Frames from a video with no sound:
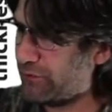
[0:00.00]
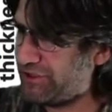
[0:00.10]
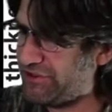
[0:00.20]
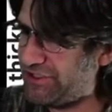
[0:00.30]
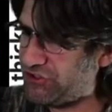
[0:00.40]

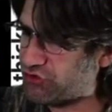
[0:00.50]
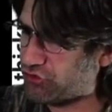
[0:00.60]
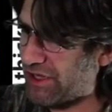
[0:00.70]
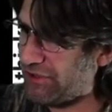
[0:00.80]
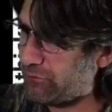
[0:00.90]

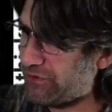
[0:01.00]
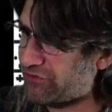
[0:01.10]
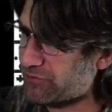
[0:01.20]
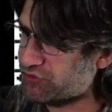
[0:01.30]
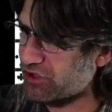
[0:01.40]
detrend, we
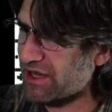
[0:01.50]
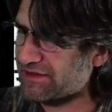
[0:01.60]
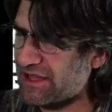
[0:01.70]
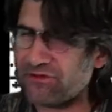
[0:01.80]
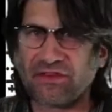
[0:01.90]
subtract
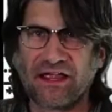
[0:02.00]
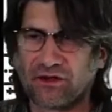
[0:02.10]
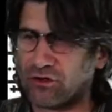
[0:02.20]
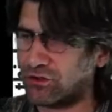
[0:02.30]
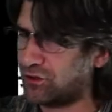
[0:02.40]
out that
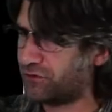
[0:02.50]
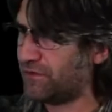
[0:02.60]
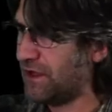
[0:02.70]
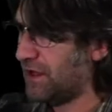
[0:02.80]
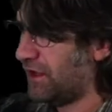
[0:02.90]
curve.
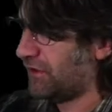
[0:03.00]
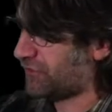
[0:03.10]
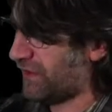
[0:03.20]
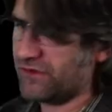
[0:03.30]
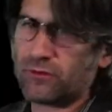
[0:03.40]
So
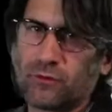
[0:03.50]
that's what we're